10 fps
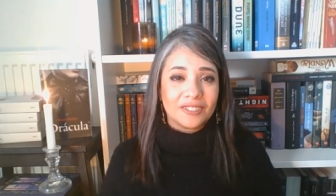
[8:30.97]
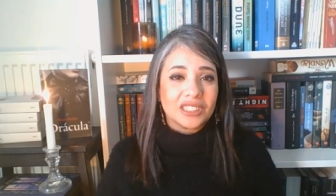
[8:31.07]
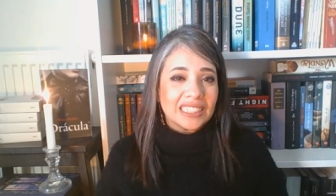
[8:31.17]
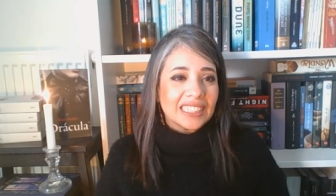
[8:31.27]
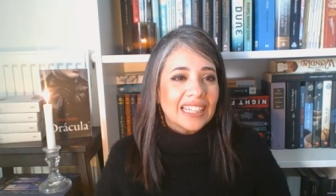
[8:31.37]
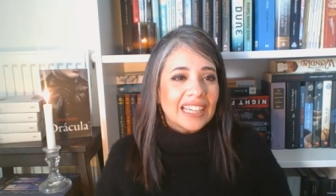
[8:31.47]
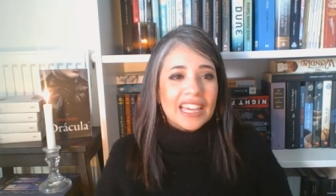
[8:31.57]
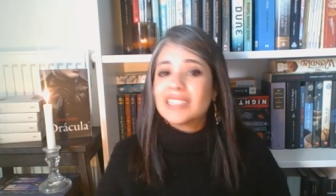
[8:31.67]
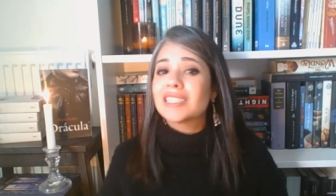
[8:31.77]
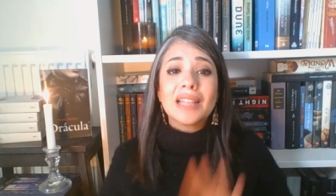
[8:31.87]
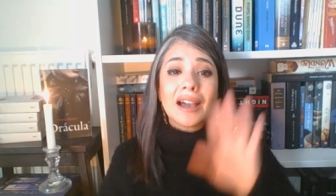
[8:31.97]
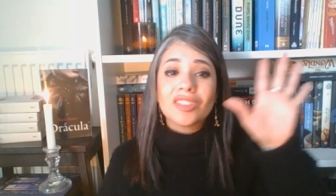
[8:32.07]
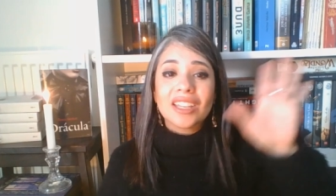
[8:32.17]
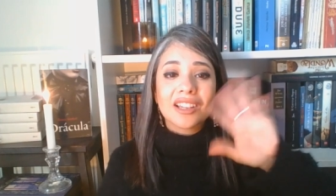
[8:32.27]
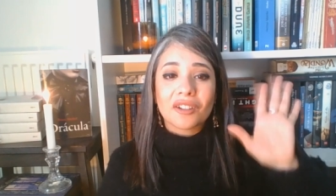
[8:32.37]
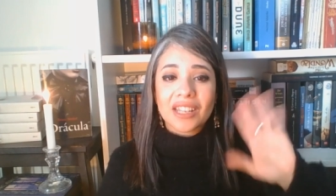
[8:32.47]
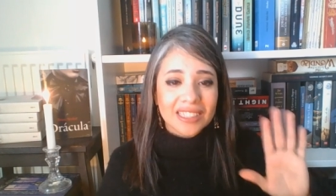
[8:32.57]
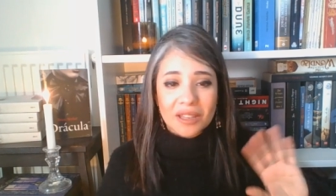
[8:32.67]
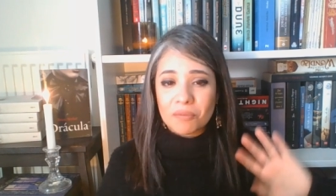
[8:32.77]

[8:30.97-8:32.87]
It's nothing crazy.